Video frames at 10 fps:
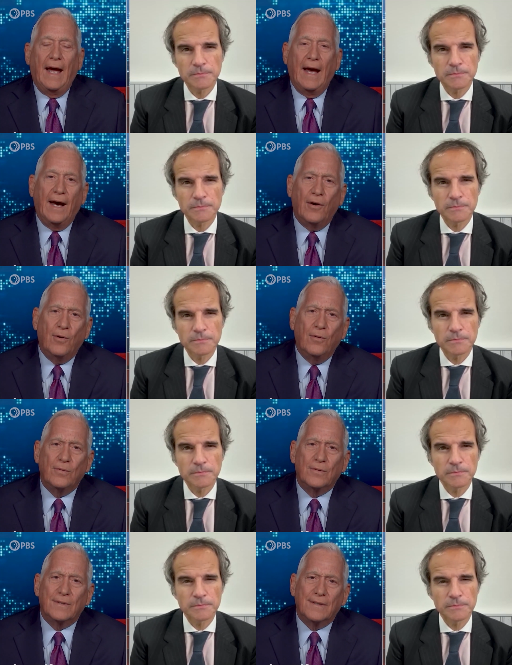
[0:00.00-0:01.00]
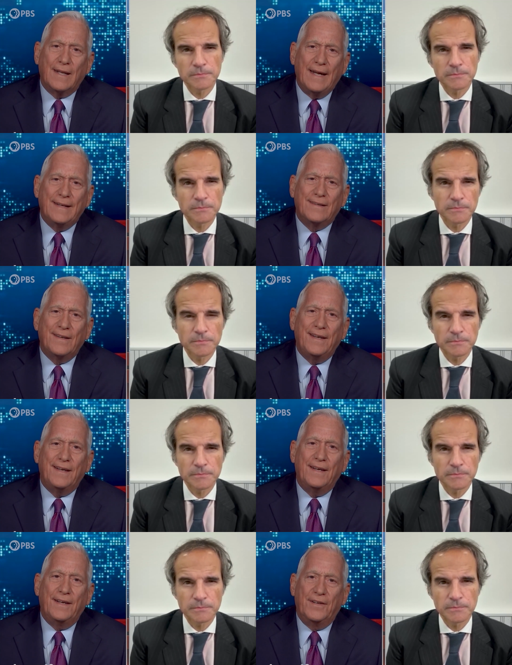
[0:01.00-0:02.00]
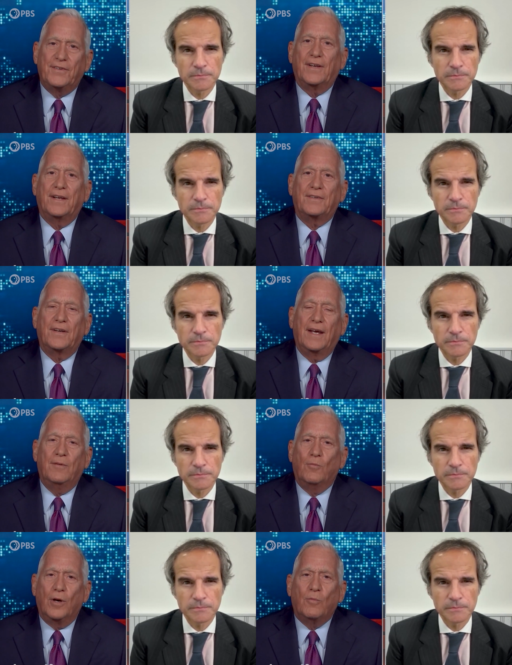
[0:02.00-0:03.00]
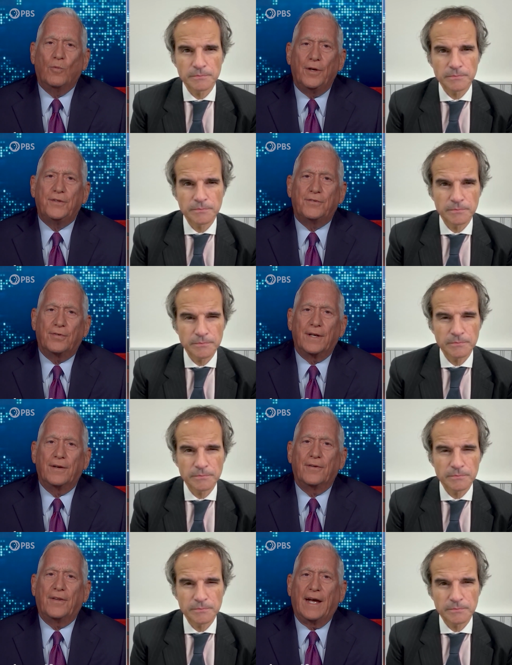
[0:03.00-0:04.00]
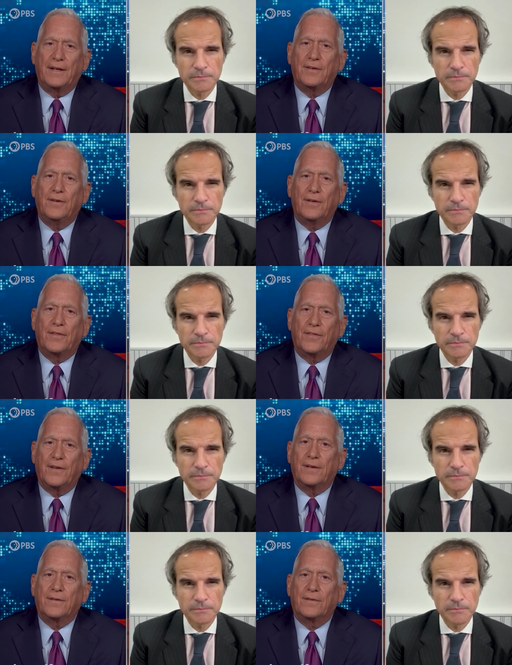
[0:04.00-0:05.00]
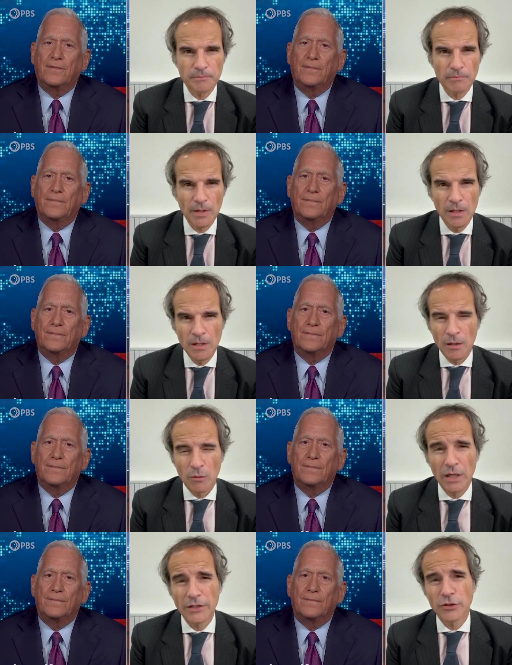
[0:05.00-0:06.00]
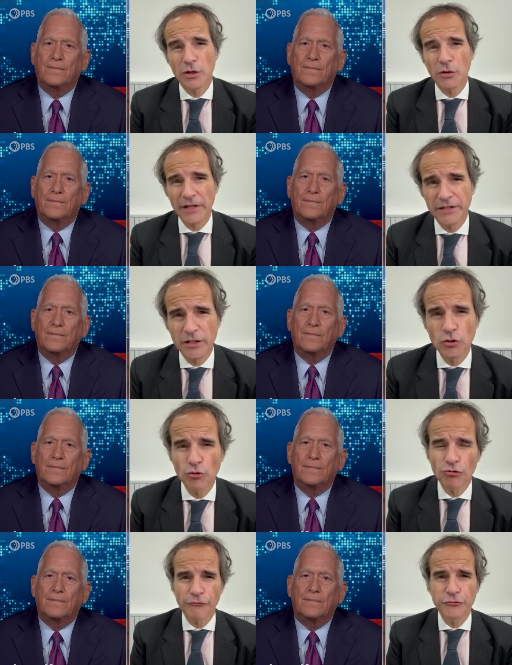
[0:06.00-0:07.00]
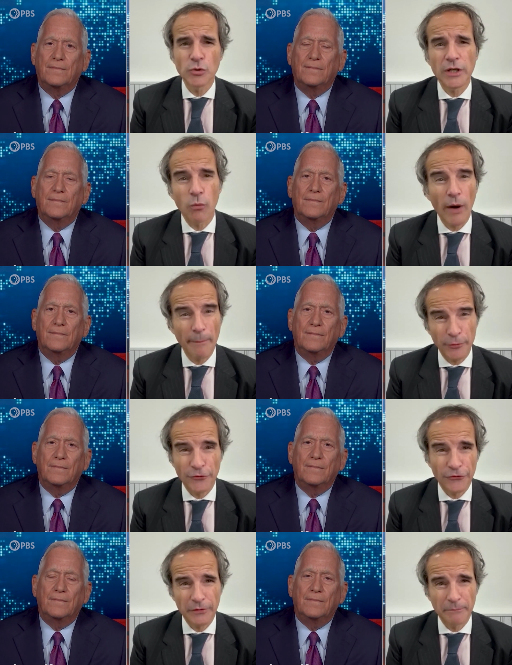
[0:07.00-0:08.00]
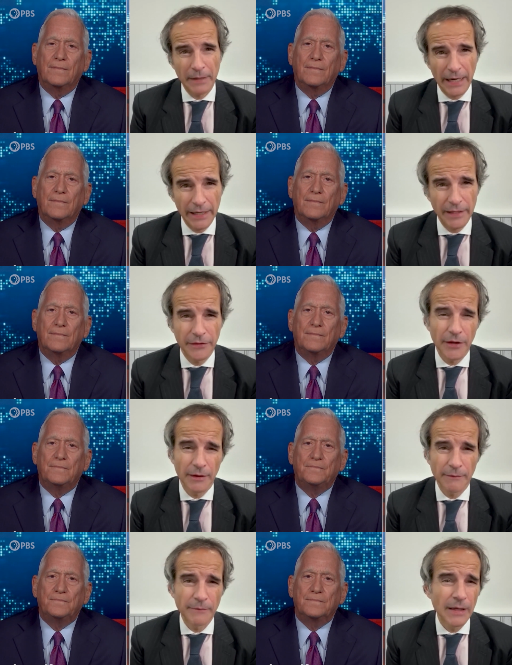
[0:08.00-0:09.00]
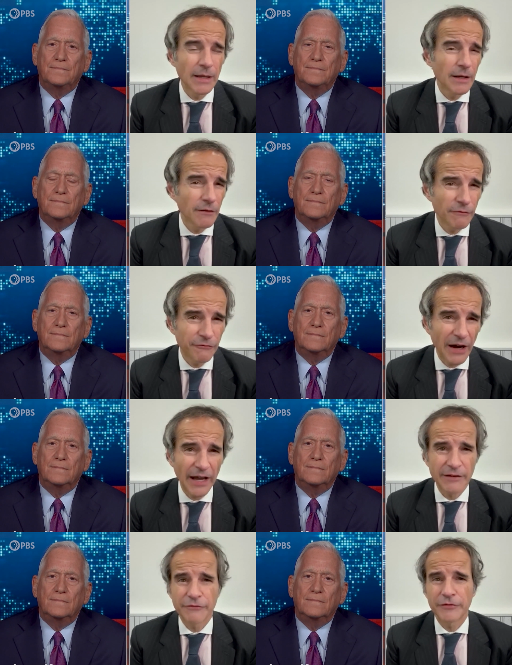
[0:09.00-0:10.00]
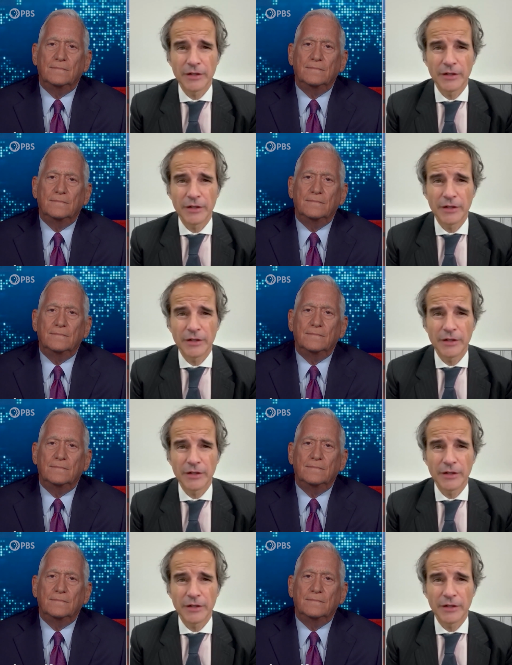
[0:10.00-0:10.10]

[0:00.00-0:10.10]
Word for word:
Speaker 1: How likely is it, and what would trigger that, do you think?
Speaker 2: Well, you know that the use of nuclear weapons by the five